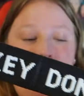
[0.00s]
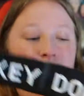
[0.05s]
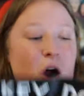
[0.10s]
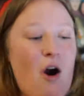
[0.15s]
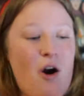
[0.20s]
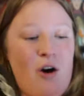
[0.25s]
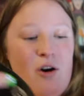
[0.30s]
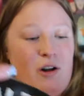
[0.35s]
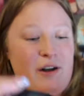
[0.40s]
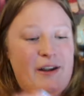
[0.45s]

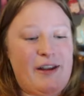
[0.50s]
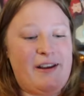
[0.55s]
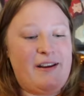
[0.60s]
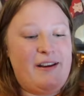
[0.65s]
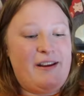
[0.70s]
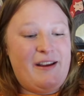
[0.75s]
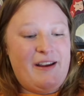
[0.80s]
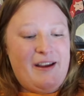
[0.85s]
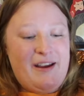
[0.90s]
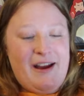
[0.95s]
all on it.
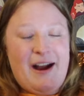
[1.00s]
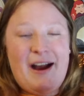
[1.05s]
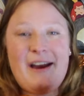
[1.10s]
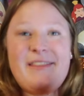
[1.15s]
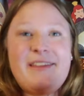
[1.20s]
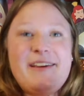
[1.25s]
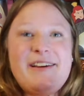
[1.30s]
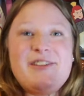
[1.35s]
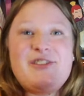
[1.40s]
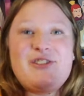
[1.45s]
I
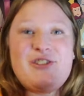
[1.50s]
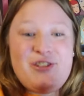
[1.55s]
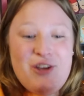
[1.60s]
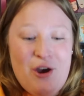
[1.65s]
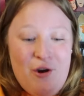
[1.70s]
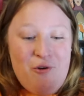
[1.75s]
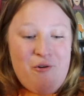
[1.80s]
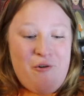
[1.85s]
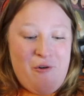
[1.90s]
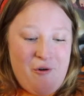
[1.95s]
think it's
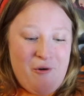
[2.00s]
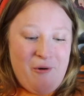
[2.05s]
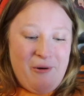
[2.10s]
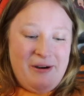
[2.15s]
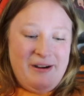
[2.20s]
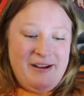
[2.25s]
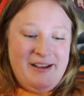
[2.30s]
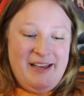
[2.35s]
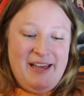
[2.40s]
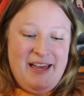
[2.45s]
so
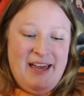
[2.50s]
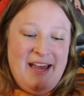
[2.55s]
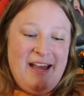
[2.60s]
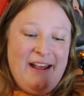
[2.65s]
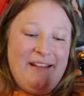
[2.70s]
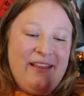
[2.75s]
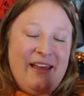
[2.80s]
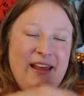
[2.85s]
cool. And